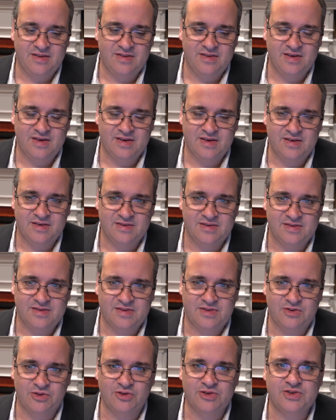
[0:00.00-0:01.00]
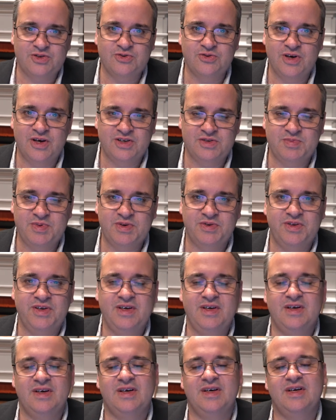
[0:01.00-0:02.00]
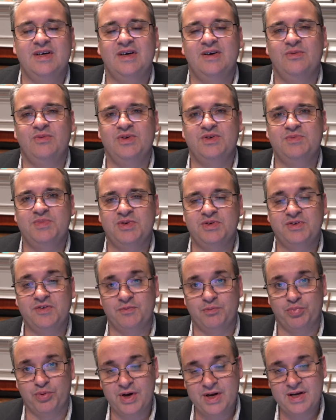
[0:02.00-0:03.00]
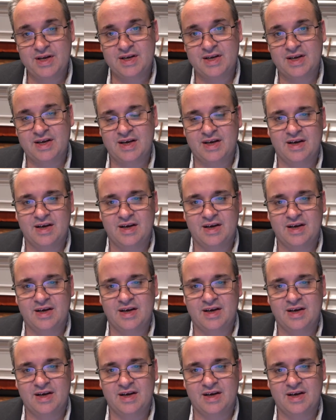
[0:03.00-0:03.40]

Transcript: the third schoolhouse building uh, was built of brick,